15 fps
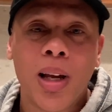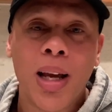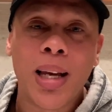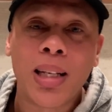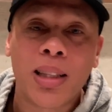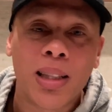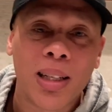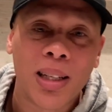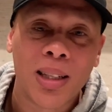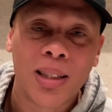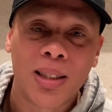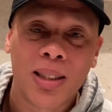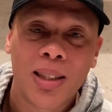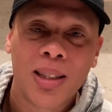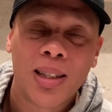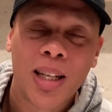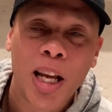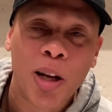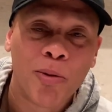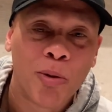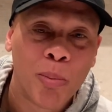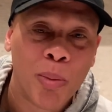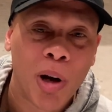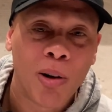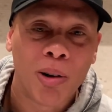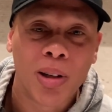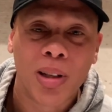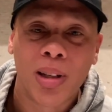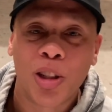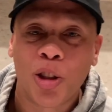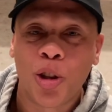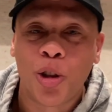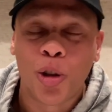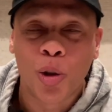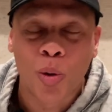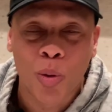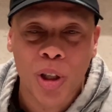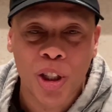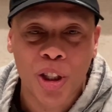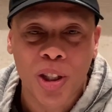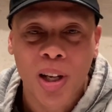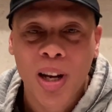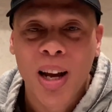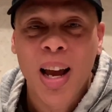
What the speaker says: atheist, Native Americans, Jewish,